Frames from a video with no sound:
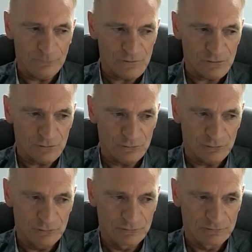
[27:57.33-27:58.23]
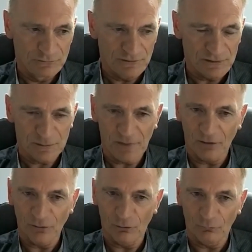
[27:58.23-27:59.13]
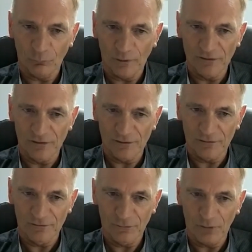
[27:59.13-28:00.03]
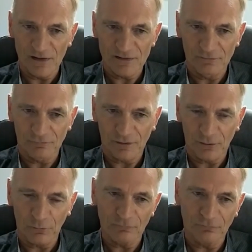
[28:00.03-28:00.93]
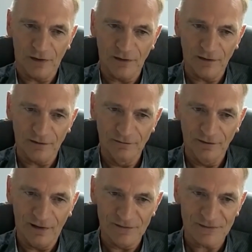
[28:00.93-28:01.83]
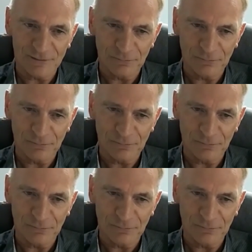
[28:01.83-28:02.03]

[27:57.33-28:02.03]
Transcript: So it's a bit a long-winded question for a quick-fire answer,